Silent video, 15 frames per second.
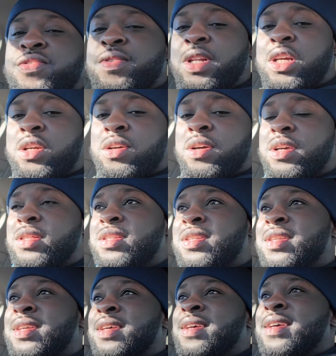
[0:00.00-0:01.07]
really good.
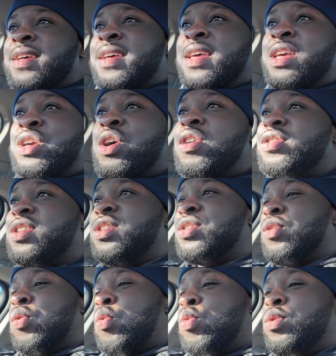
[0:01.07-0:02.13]
It goes
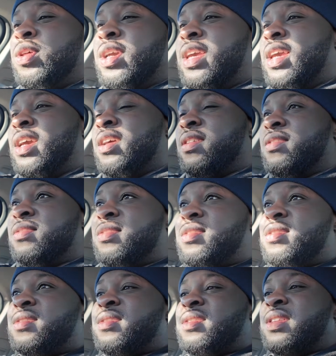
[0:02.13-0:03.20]
into all the
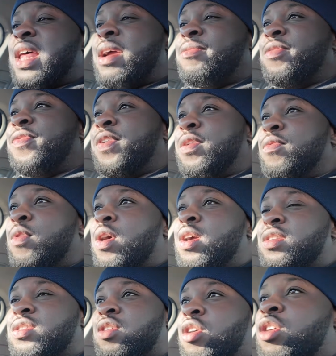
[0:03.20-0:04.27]
gears, everything
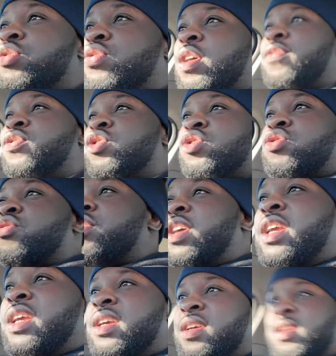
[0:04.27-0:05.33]
works, car drives
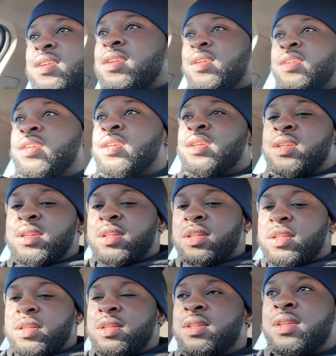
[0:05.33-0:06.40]
straight.
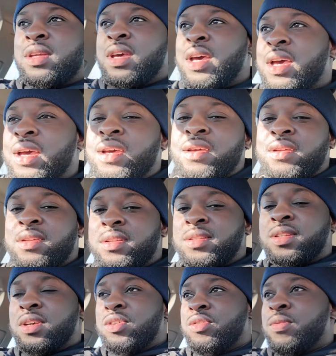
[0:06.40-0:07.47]
Yeah,
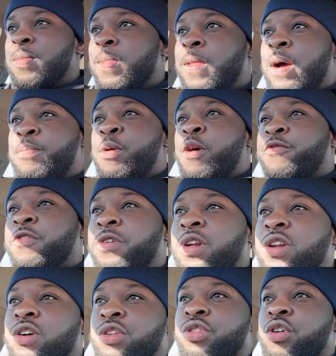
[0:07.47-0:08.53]
so apart from the
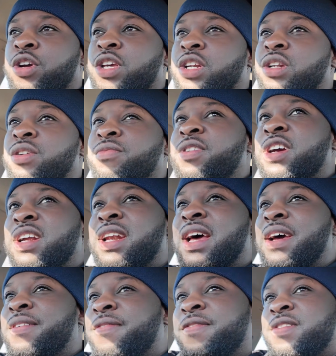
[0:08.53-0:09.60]
little knocking on the rear
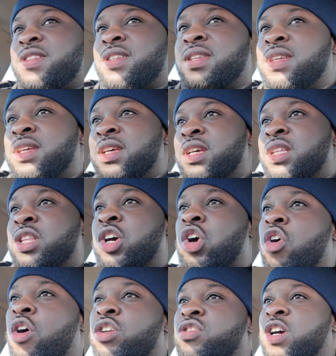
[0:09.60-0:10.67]
left, the
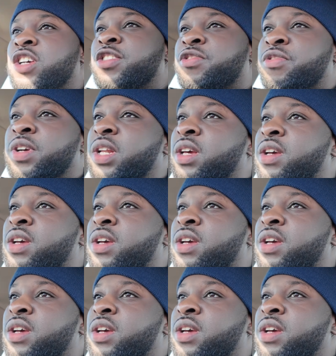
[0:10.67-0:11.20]
car drives really